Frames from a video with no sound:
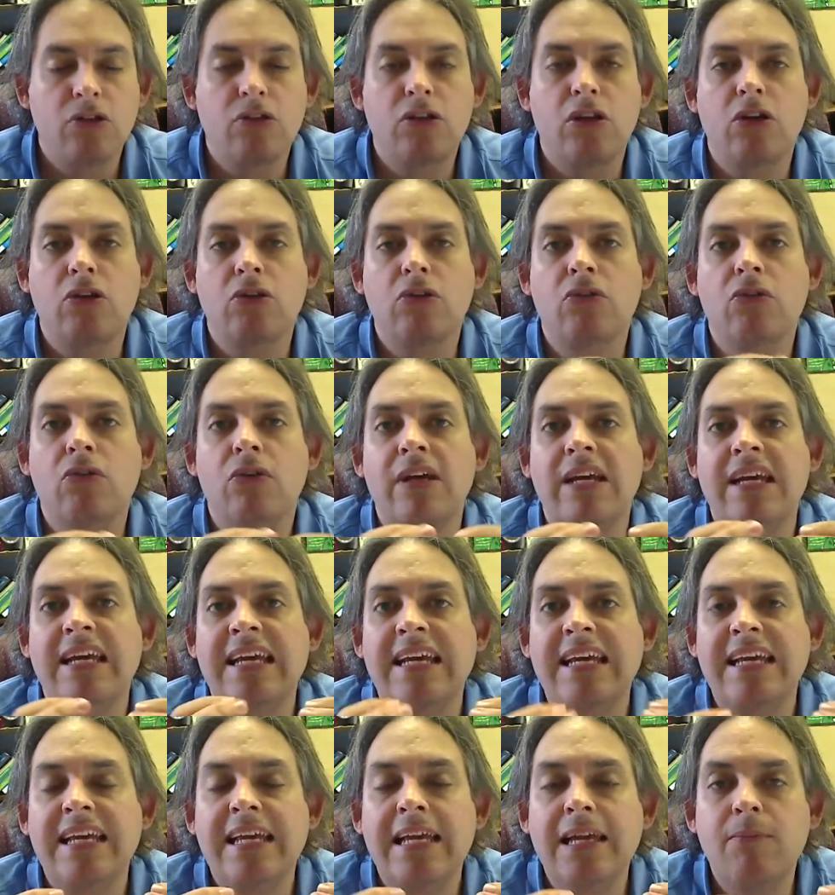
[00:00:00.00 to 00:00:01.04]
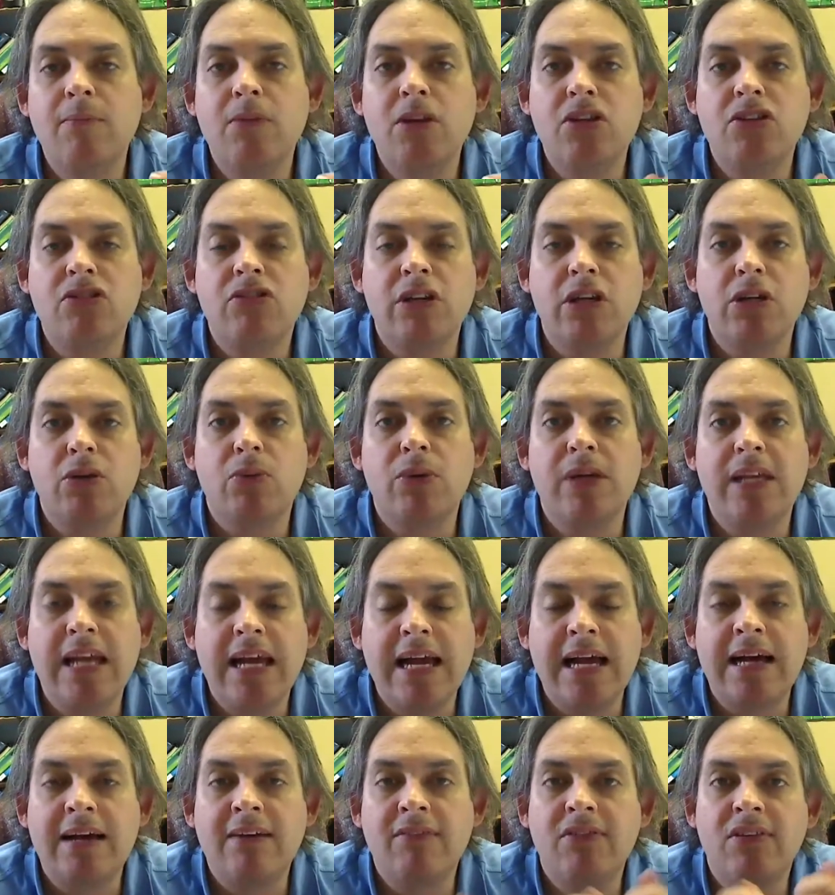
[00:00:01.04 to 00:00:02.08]
So in chemistry, we
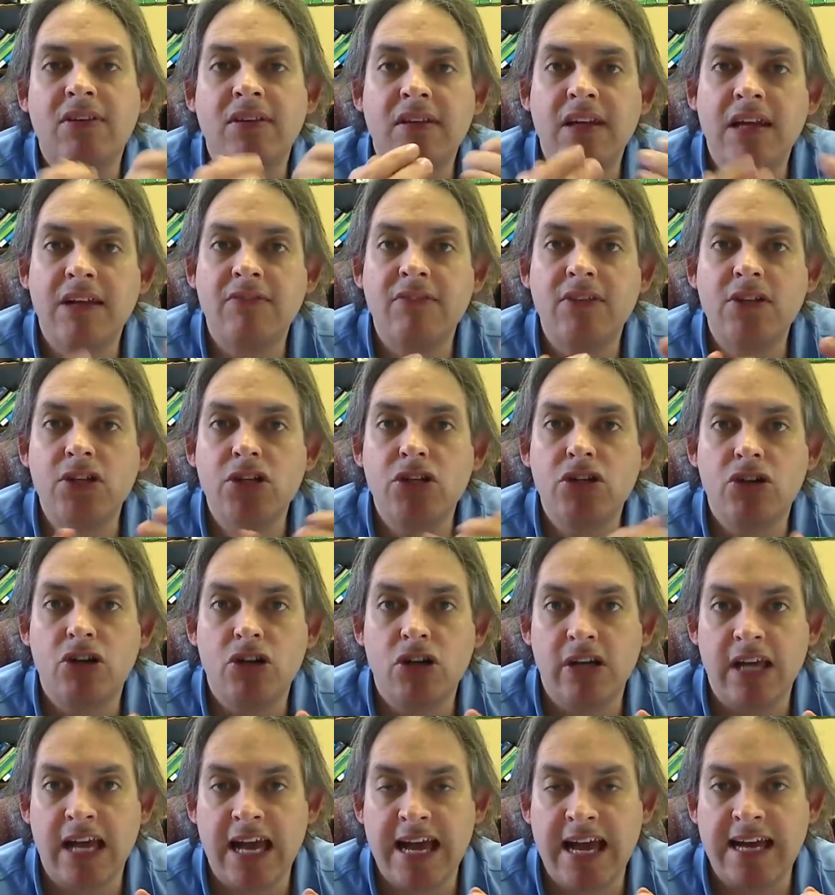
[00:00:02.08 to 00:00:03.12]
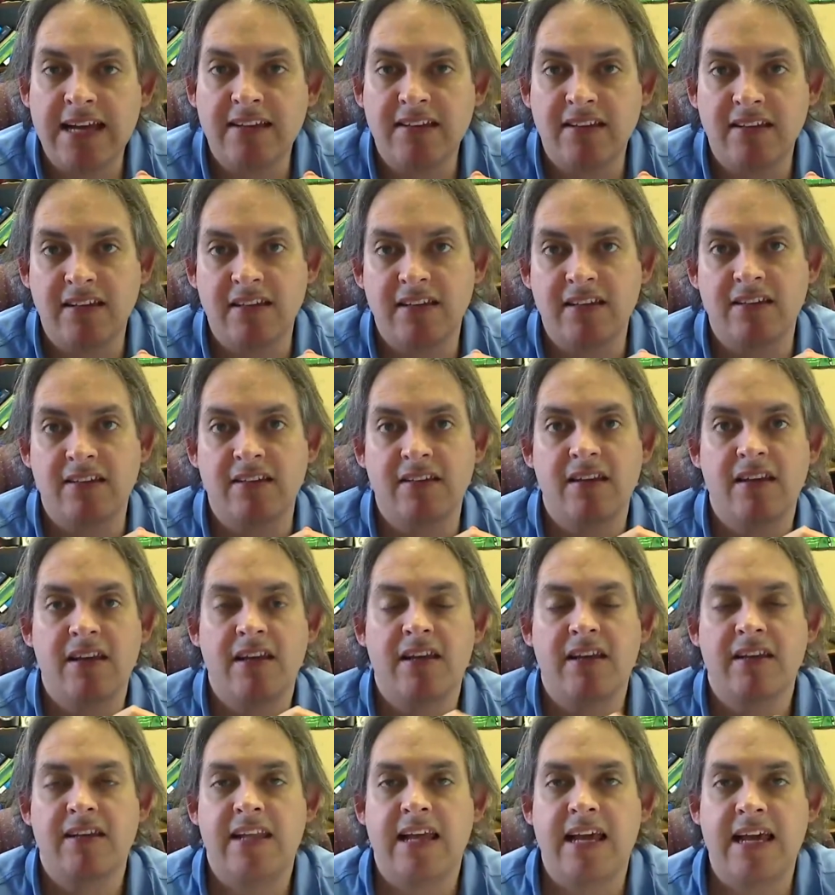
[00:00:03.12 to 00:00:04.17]
have 7 strong acids
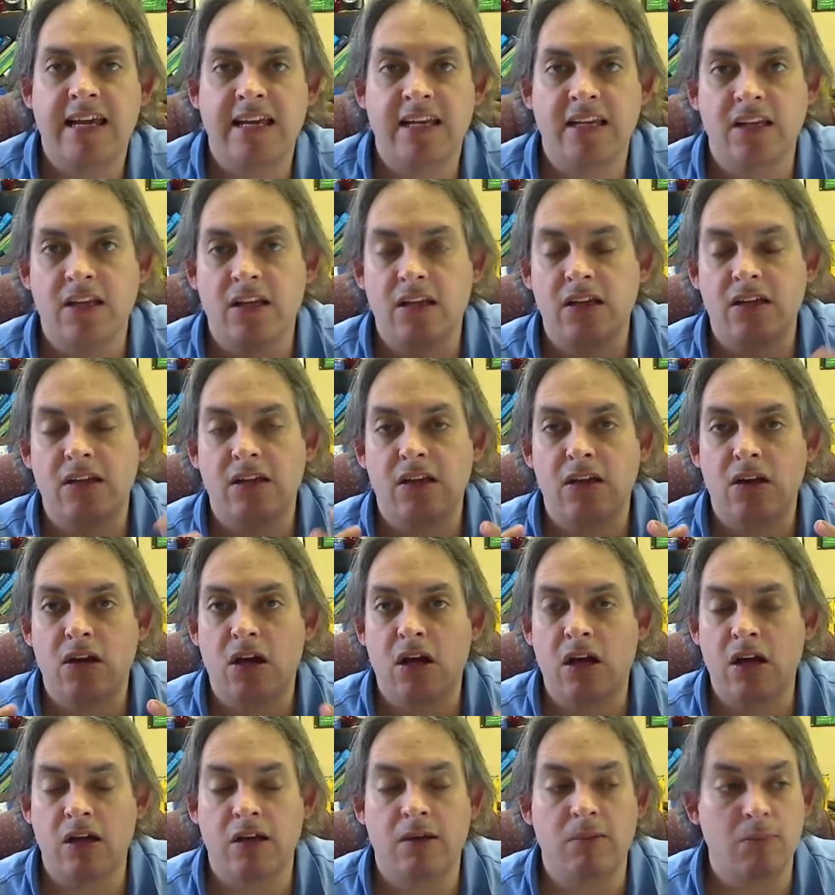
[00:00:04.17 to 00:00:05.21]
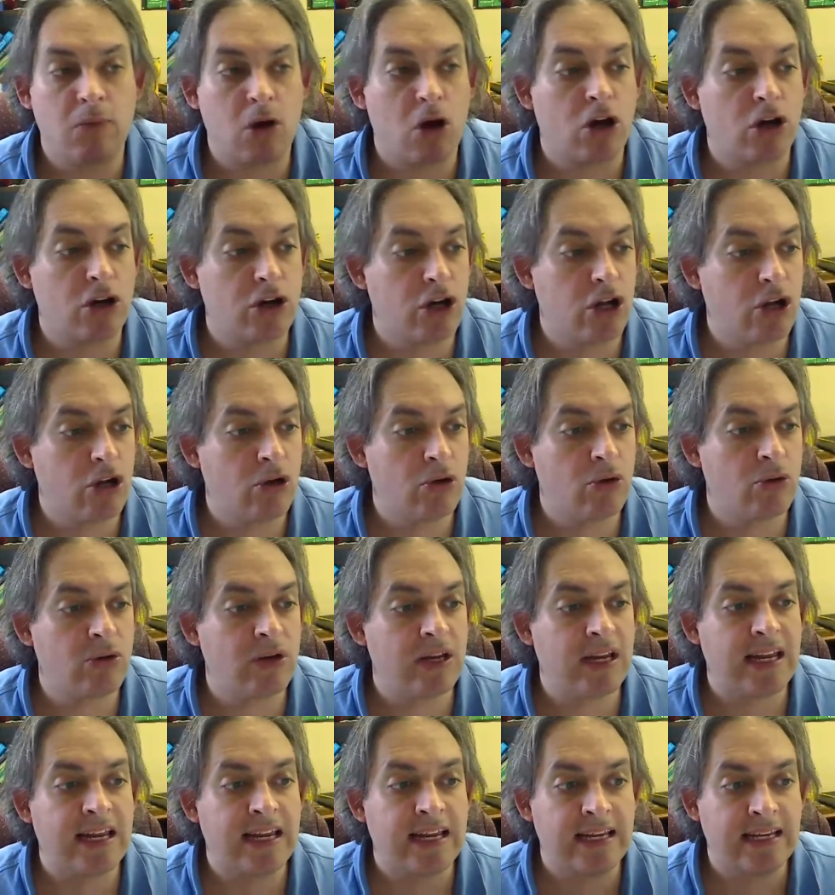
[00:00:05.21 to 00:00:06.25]
that are
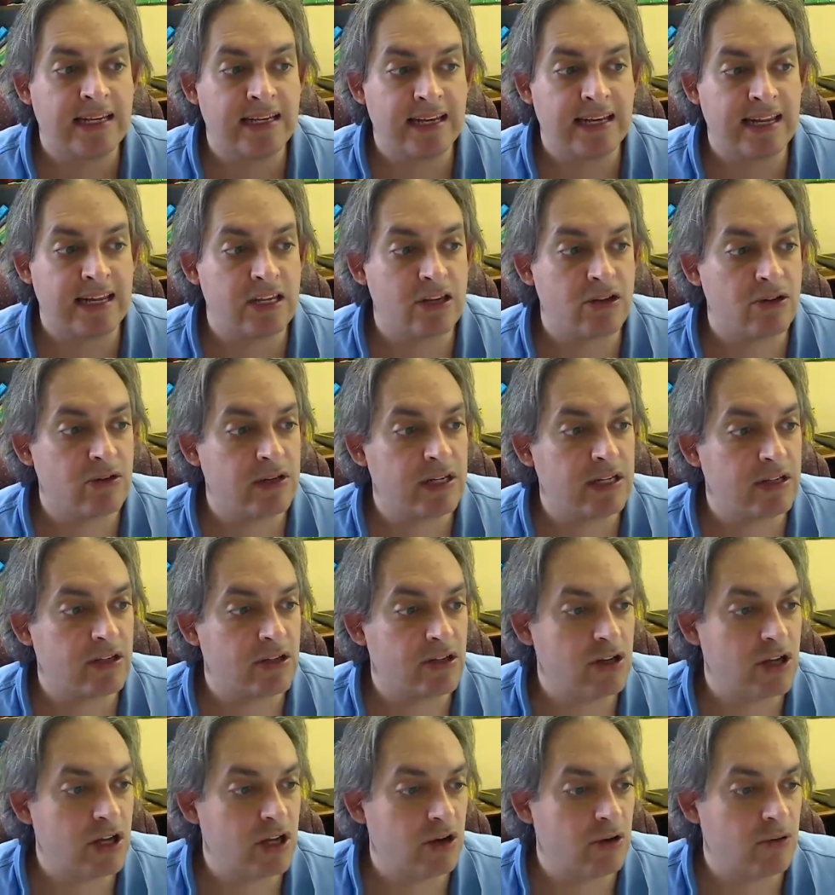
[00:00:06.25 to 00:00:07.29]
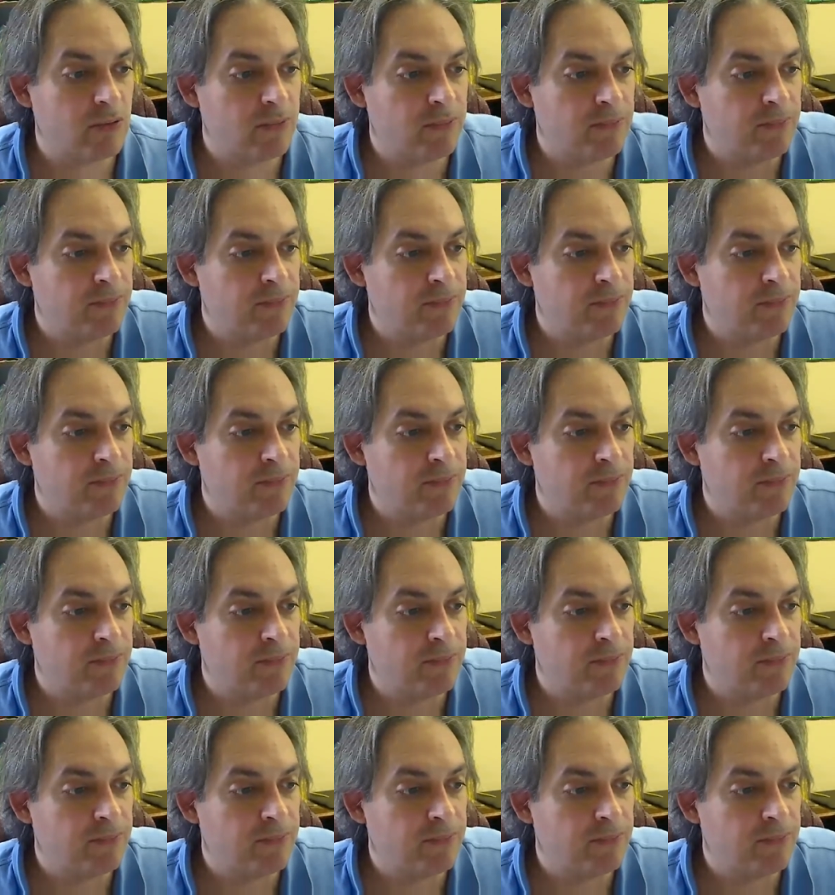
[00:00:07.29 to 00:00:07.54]
known and that you need to know.